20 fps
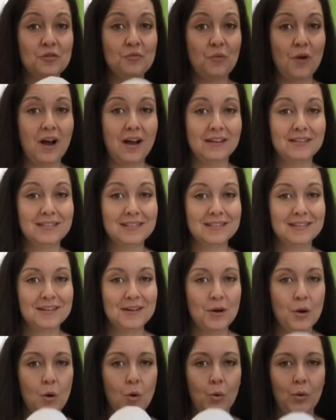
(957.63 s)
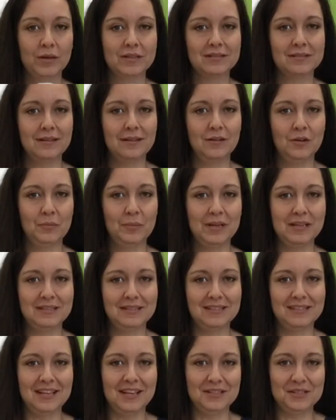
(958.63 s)
want, or as little
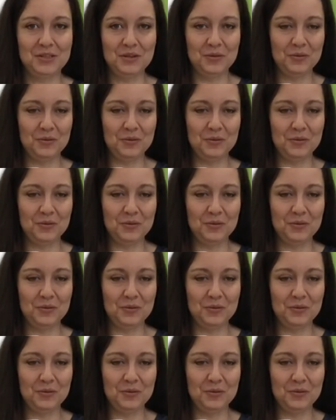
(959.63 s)
pieces as you